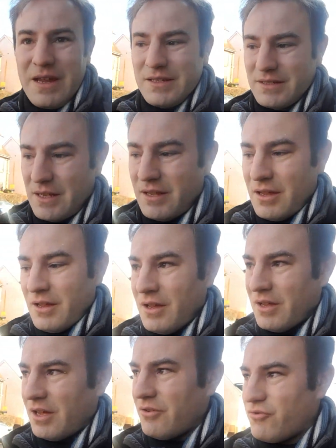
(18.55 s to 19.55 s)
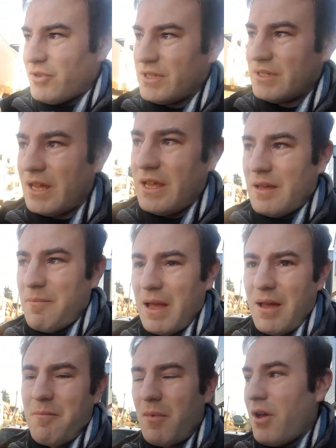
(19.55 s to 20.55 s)
It's a country estate
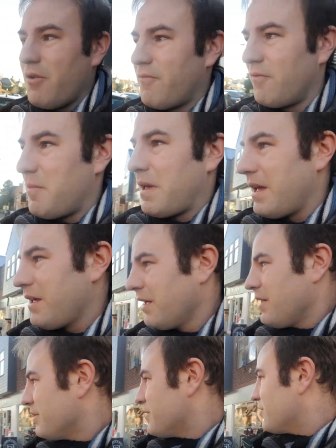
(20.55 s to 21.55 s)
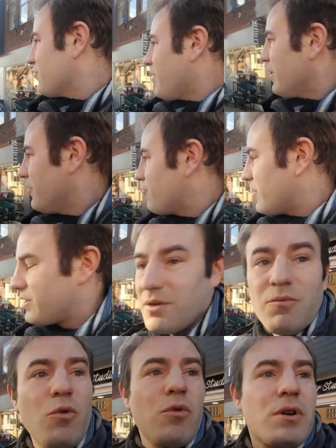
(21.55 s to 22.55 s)
about a mile from here. It's quite an
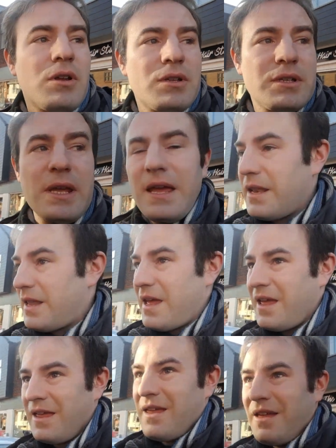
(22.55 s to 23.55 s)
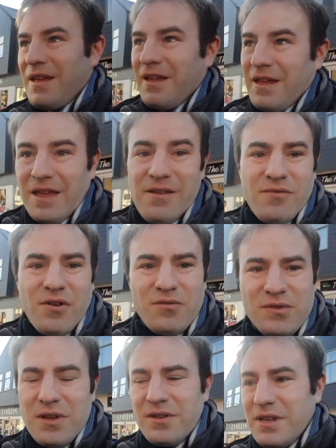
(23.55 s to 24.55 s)
interesting walk to get there. It
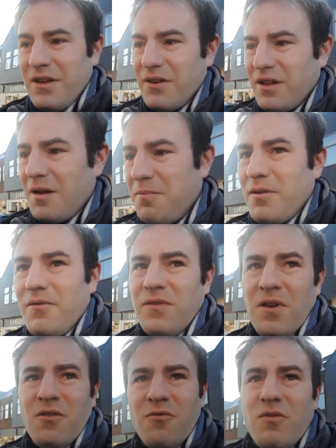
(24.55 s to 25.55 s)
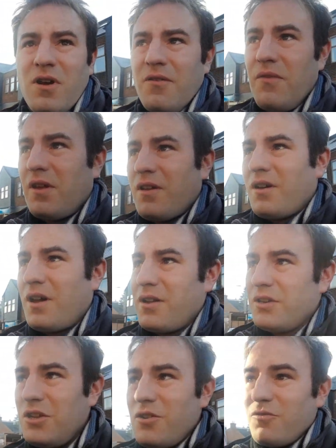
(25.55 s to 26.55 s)
involves going down a couple of rather
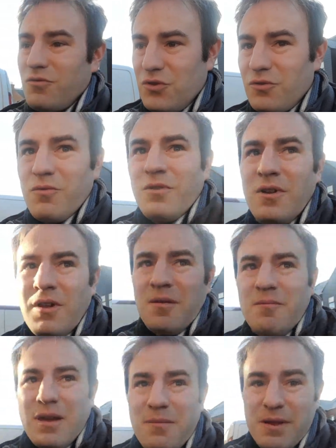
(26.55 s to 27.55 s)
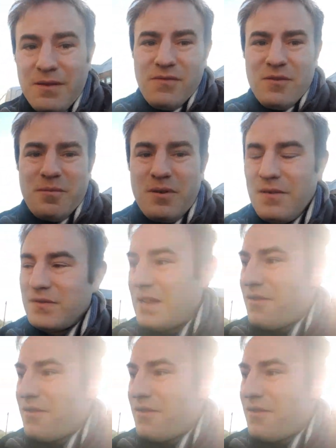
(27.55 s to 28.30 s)
unusual public footpaths.